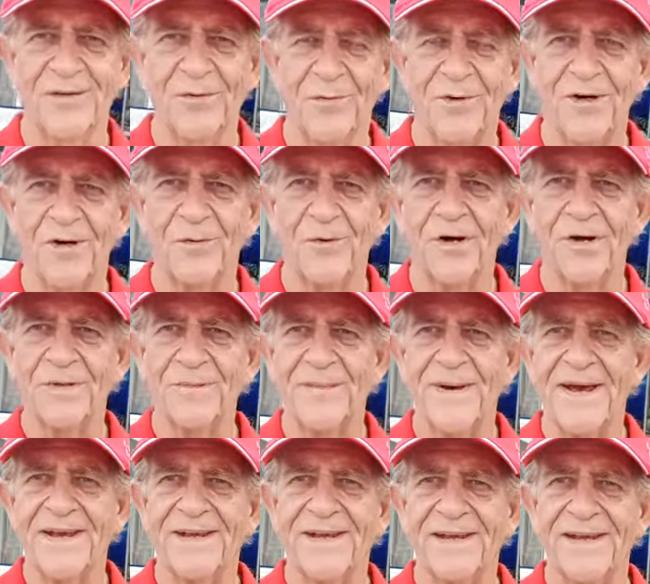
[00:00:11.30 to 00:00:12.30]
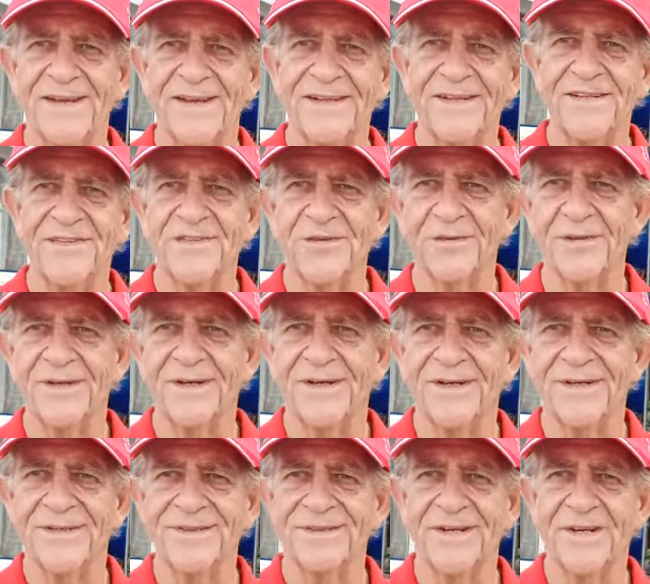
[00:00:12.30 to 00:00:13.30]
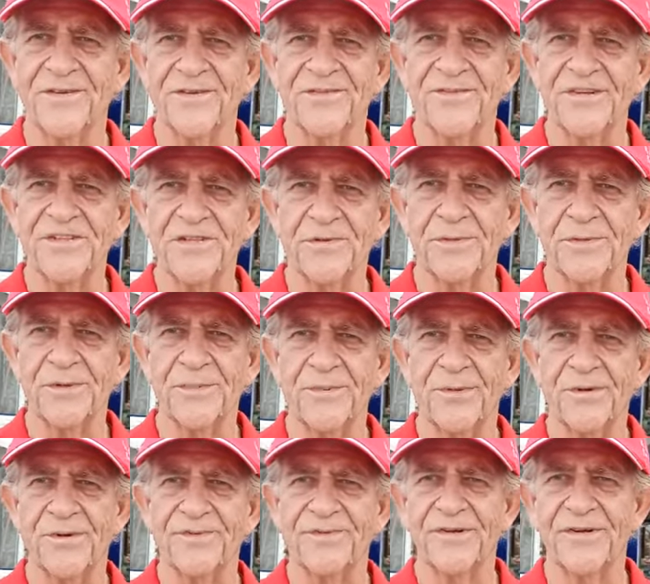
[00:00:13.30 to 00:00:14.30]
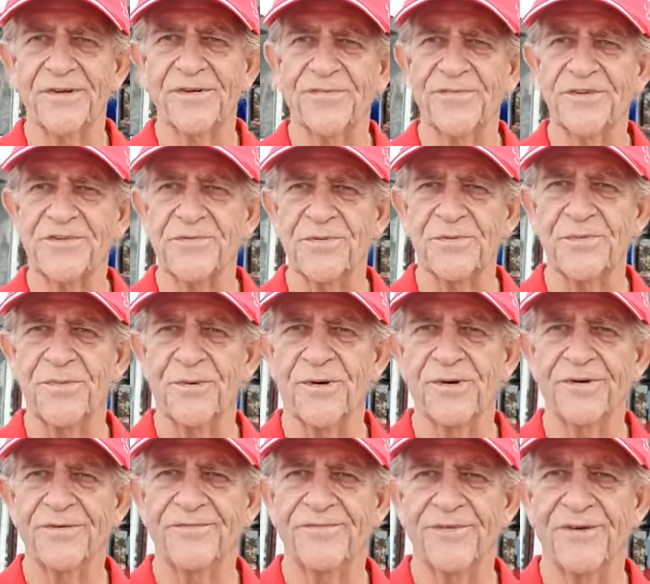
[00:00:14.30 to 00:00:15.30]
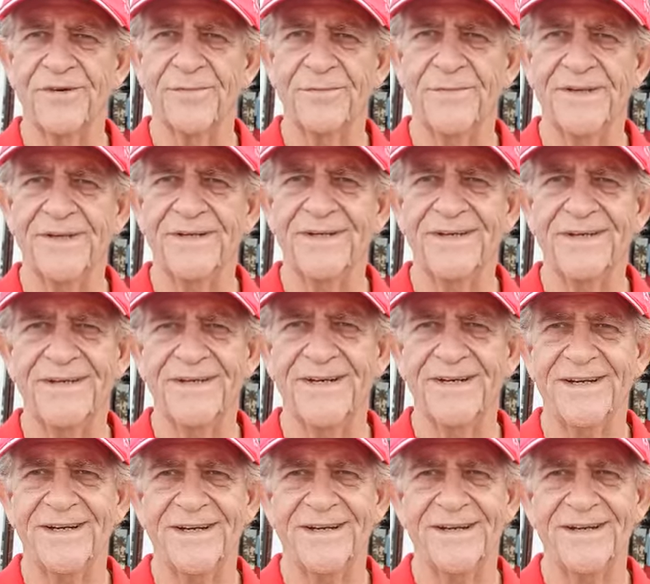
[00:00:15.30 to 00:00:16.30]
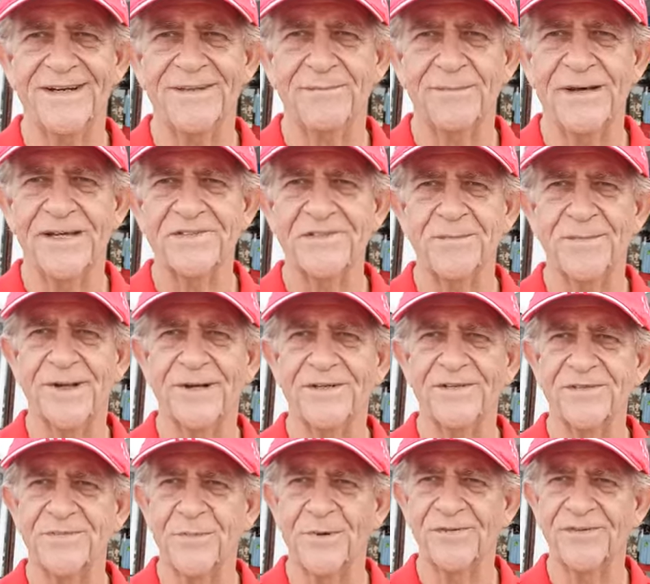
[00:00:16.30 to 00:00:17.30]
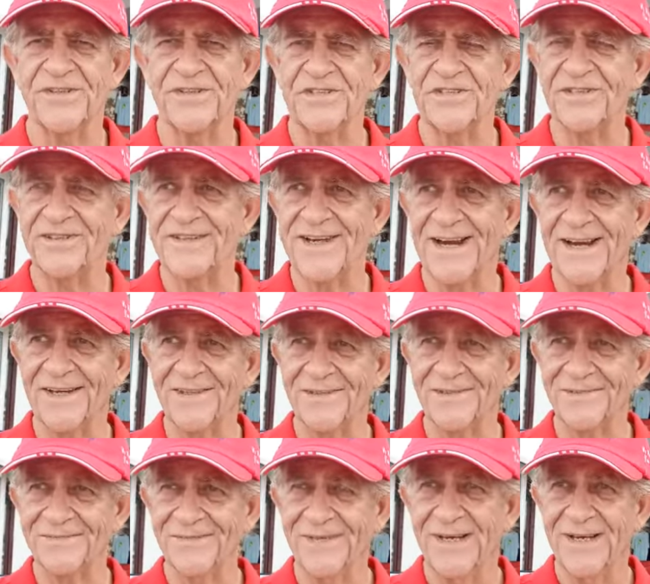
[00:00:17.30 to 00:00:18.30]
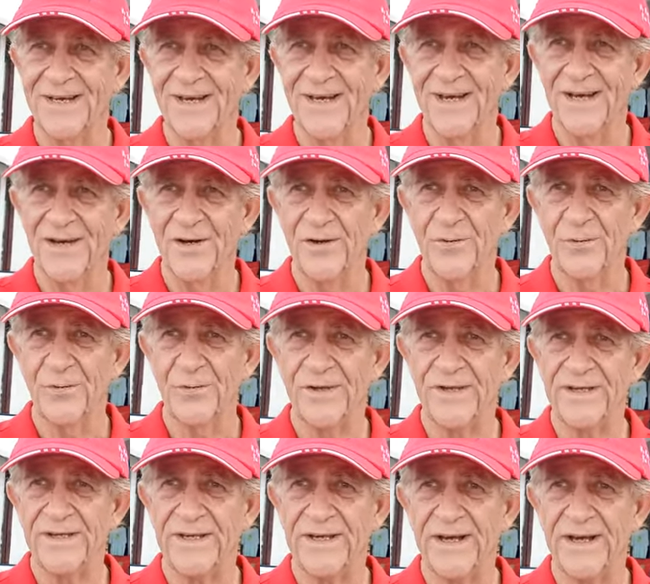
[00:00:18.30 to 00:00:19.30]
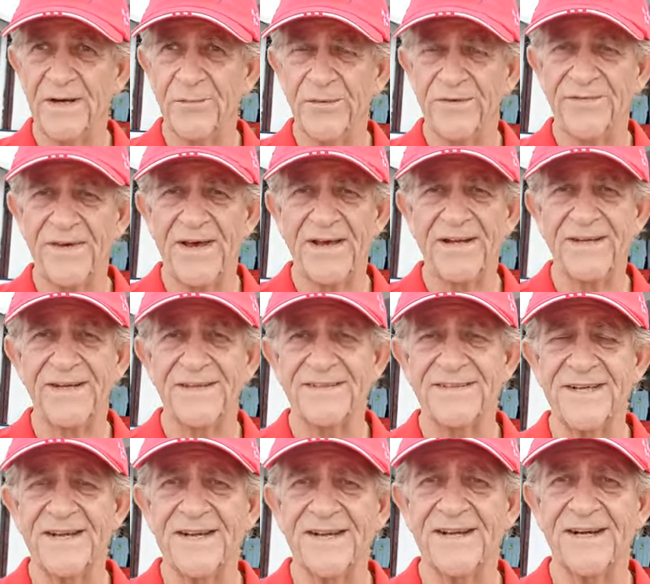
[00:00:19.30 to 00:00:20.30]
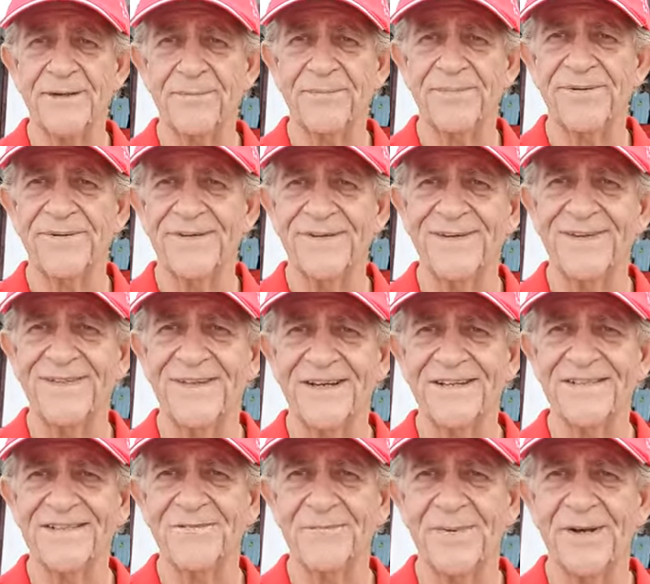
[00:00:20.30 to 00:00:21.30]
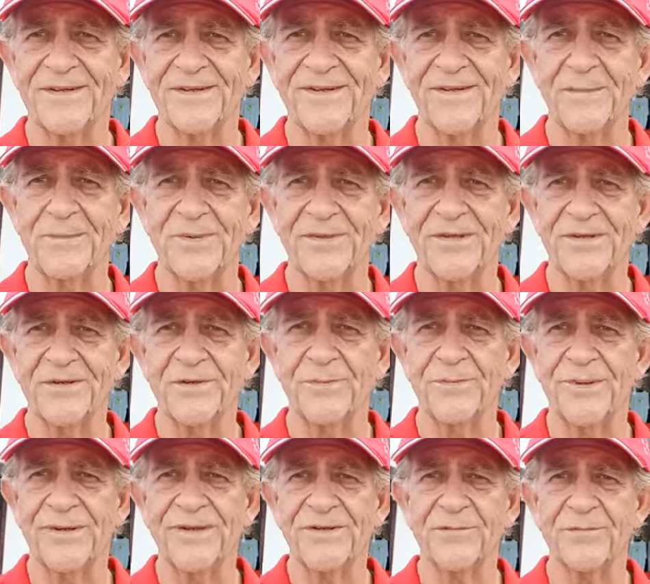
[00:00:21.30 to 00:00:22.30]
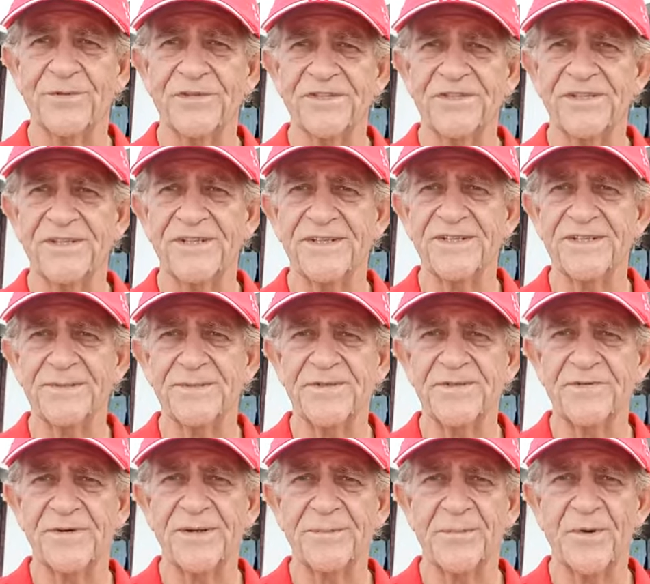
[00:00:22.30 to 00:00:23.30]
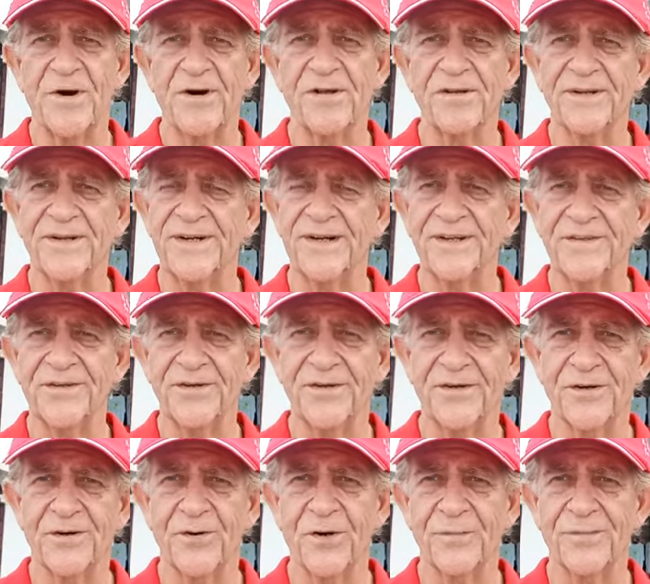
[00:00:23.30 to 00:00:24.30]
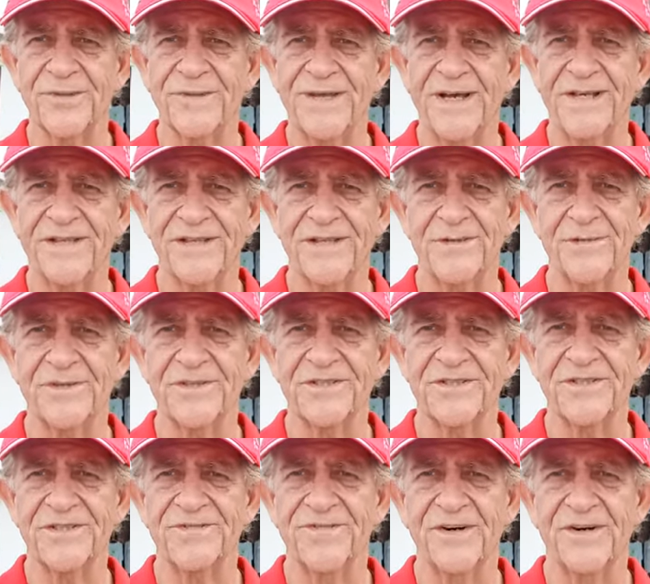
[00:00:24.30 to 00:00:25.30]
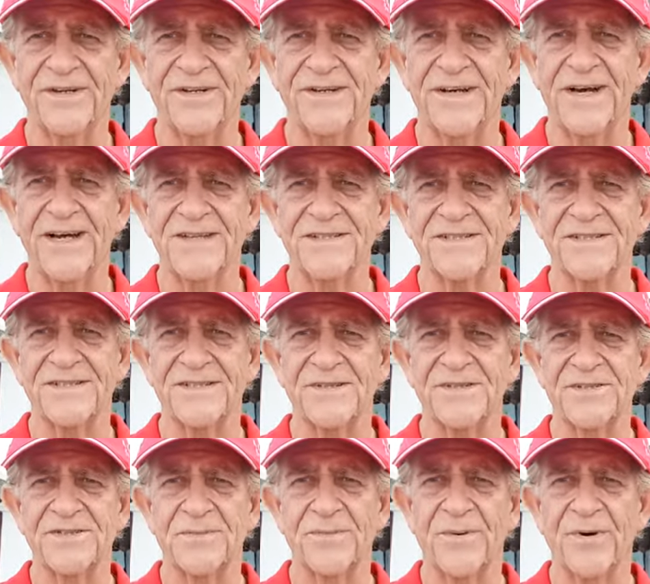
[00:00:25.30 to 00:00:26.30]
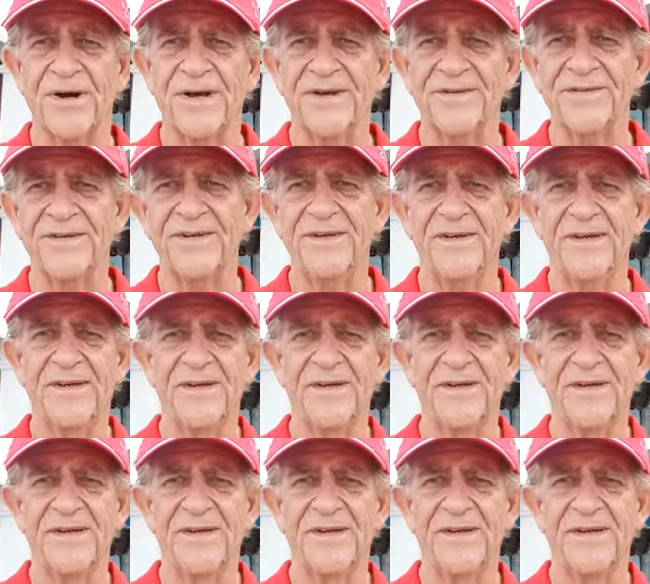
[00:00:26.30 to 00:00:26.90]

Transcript: Well, welcome back again to another fishing report, video fishing report from me at Masturbator Sport Fishing Tackle. We've had a tick up. Things have picked up a little bit. We're seeing some striped marlin out there at Corbetena, which is very nice. It's a little surprising.